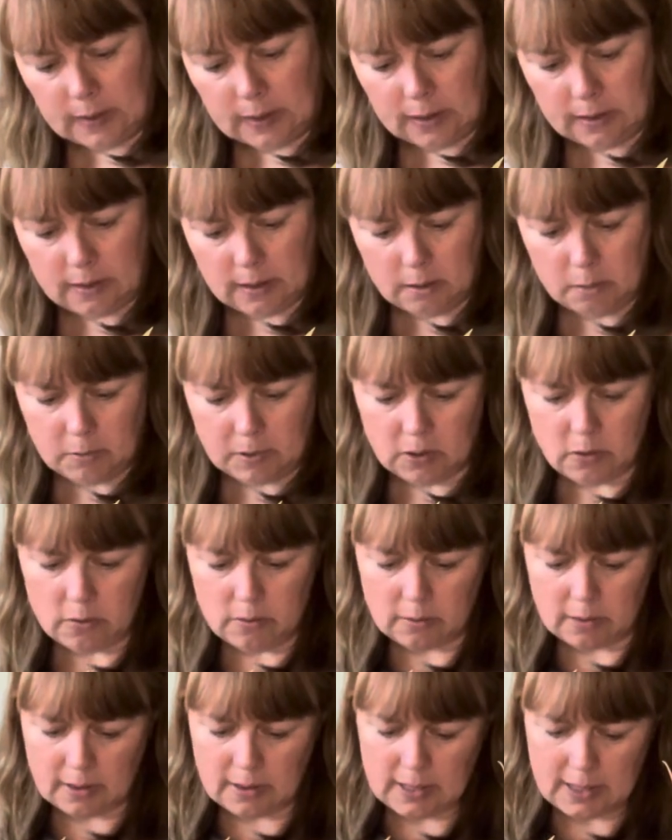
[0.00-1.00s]
There we
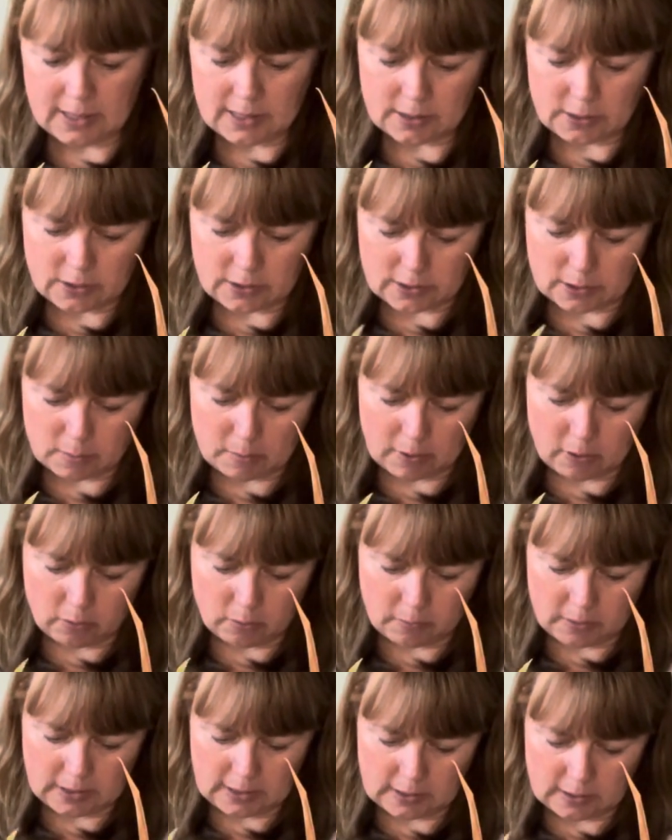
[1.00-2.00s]
go, and that's just about all
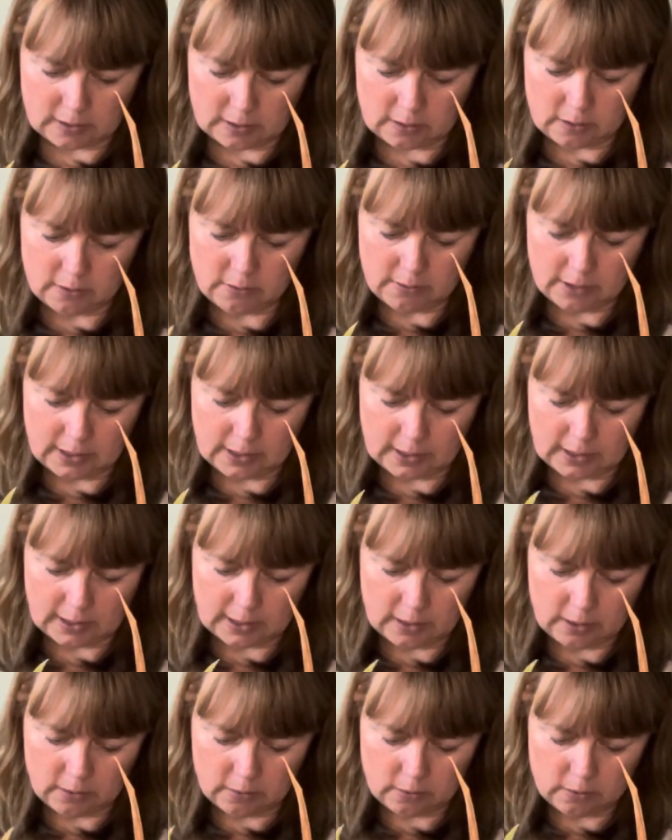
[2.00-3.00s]
we need to do right
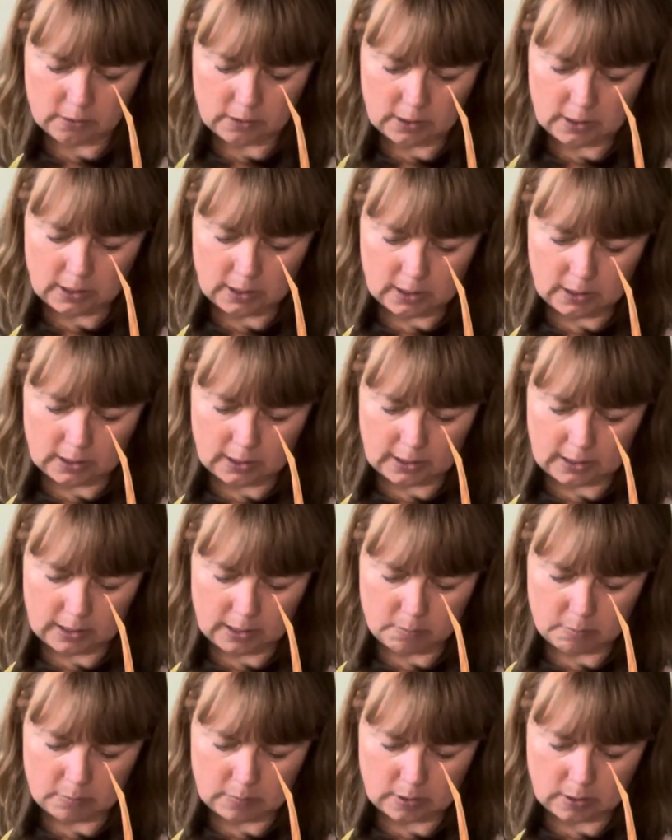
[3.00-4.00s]
now,
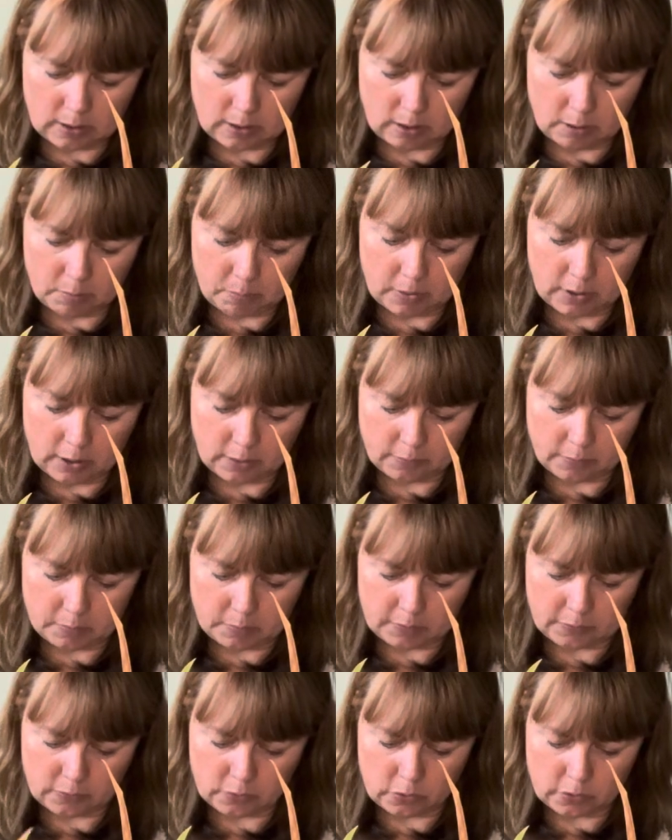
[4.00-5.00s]
apart from
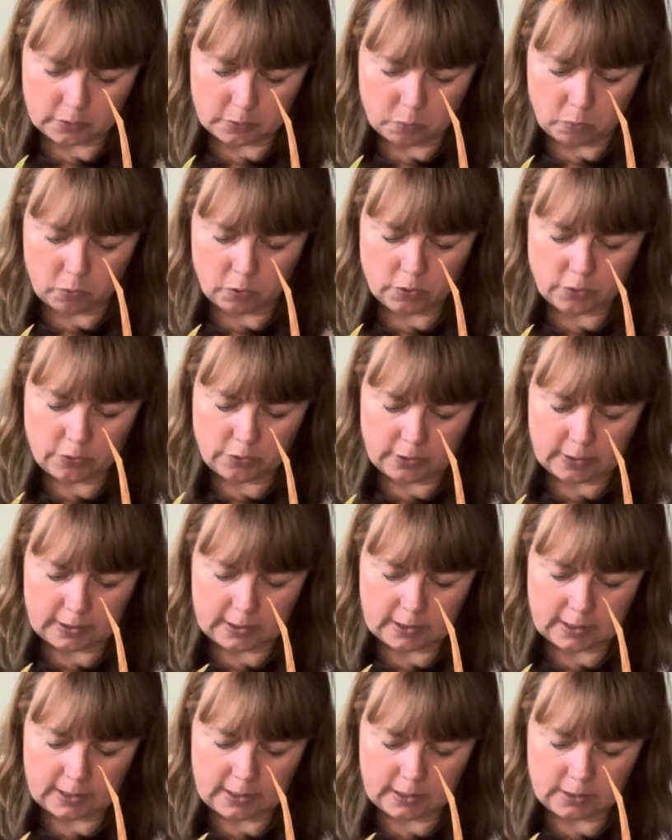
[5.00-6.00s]
of course water it.
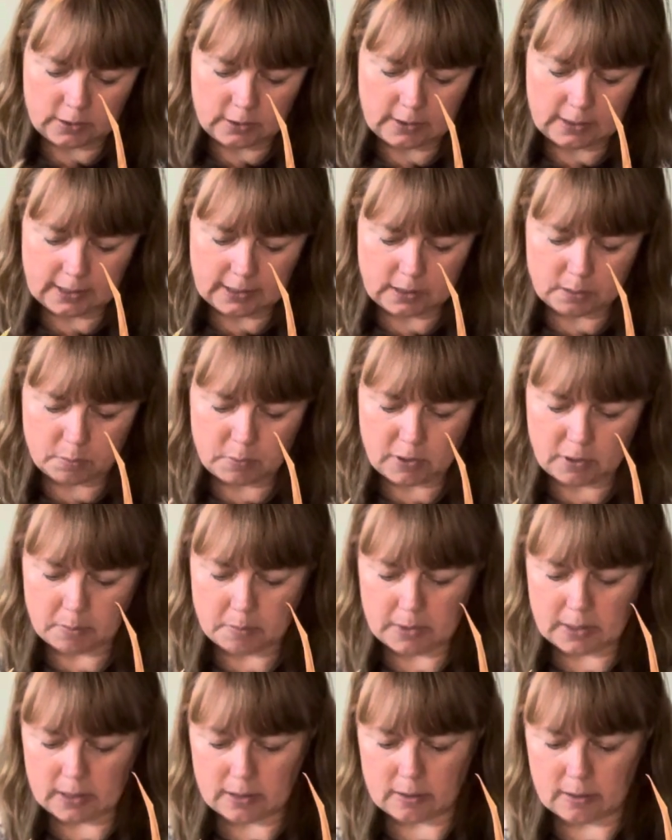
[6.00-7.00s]
And I do like to put a
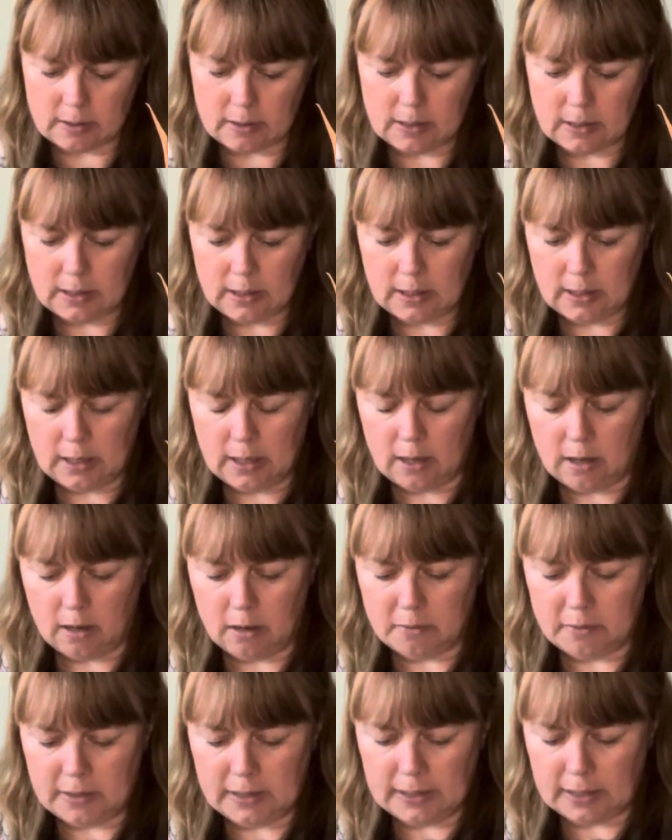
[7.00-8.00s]
bit
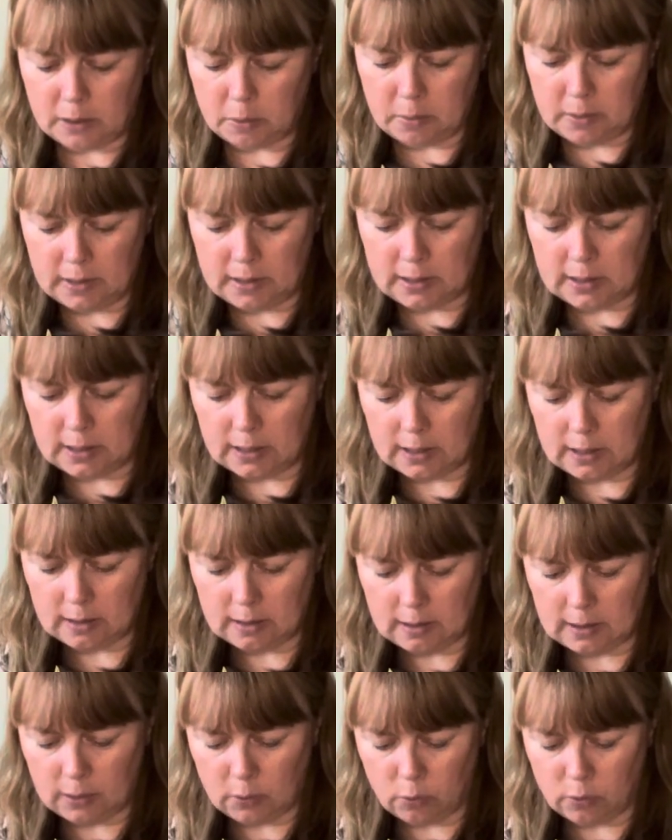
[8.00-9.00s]
of liquid
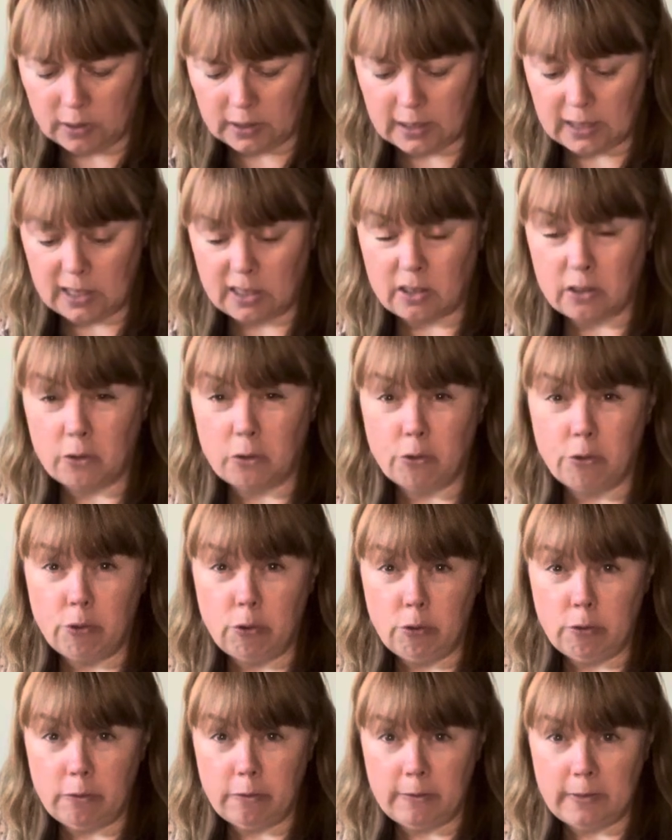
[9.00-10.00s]
orchid
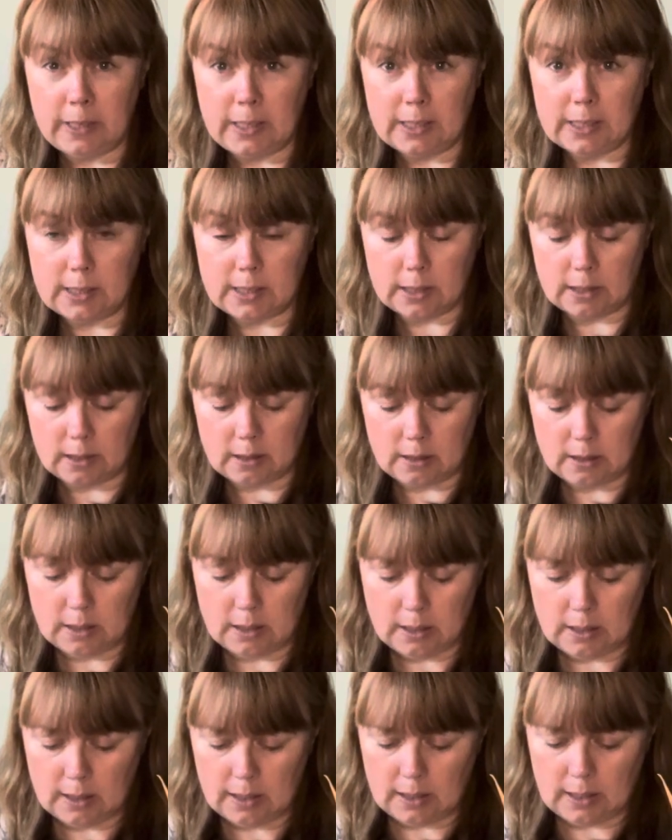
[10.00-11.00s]
grow feed
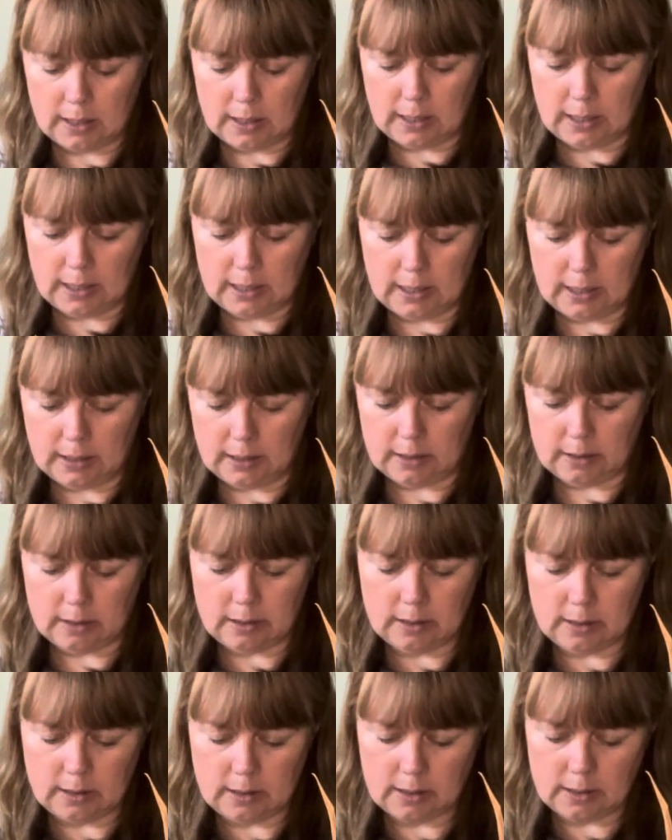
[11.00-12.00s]
in
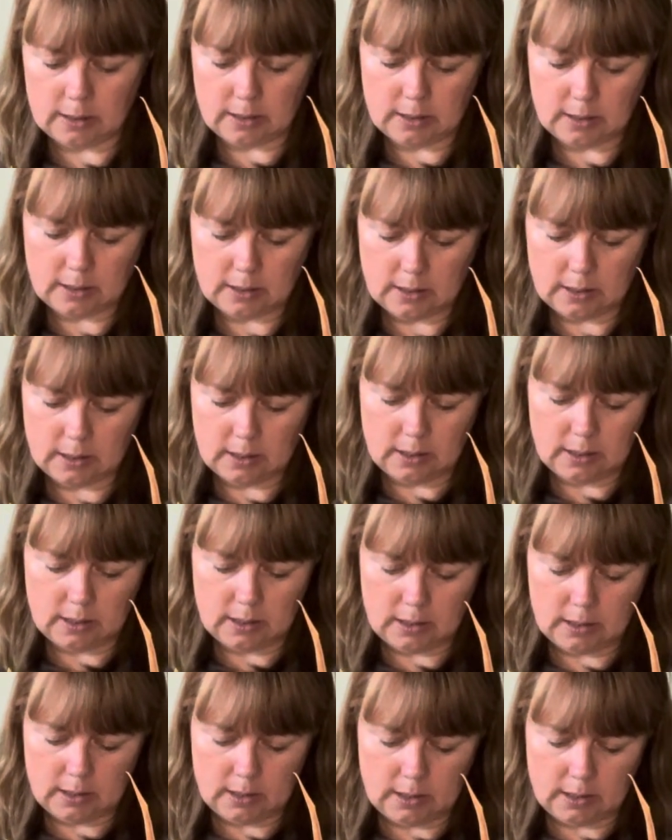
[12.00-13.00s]

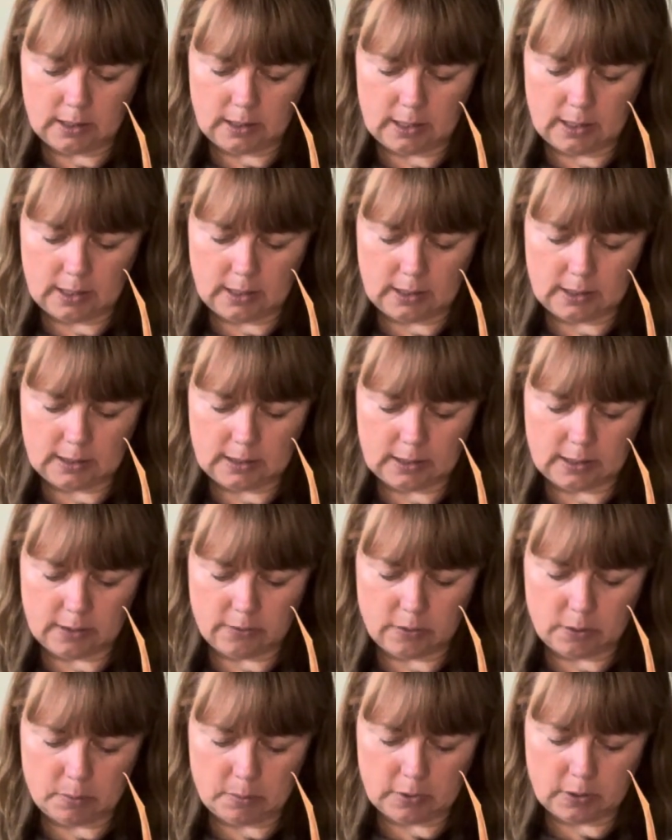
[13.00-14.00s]
to give
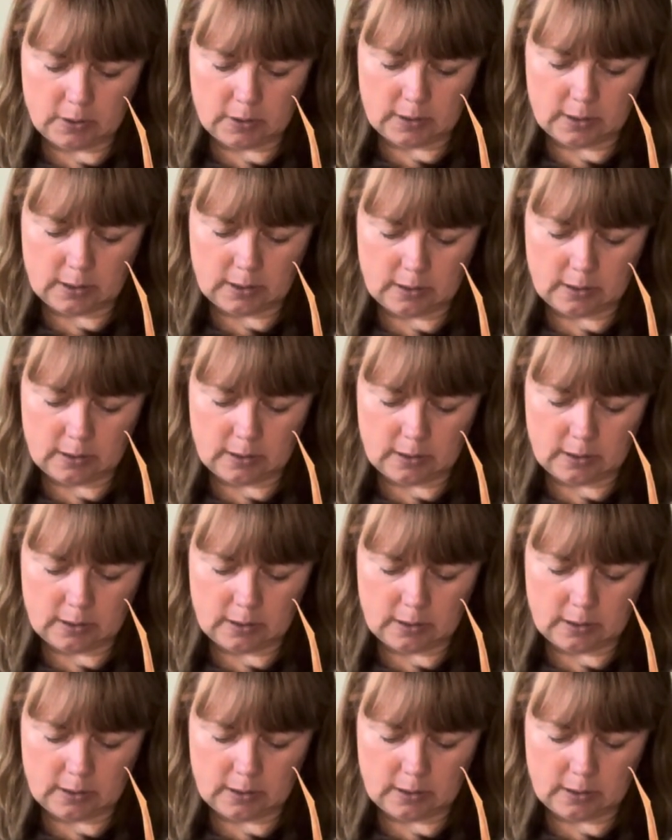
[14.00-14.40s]
them a good